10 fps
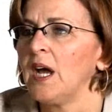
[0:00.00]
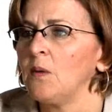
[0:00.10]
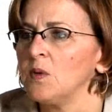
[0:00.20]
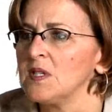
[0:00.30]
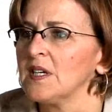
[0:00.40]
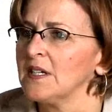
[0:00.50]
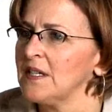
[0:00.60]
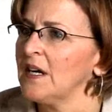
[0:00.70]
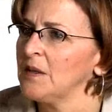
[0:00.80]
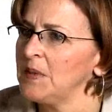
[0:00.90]
I was sick and
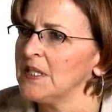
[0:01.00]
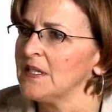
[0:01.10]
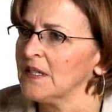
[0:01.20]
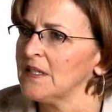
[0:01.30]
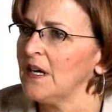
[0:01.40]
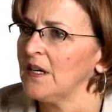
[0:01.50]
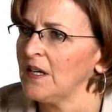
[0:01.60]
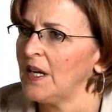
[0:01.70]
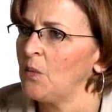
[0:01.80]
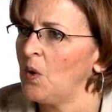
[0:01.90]
tired of being sick and tired,
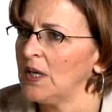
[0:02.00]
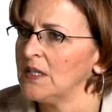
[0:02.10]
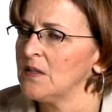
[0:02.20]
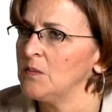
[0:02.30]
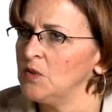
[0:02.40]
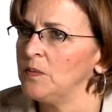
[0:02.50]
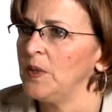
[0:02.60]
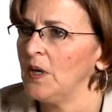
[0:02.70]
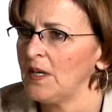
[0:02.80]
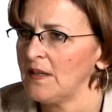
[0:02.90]
and I wanted to move
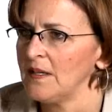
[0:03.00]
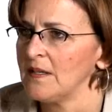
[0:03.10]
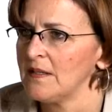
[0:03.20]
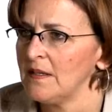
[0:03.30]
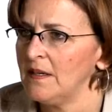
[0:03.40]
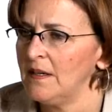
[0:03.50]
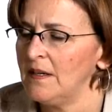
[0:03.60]
beyond this.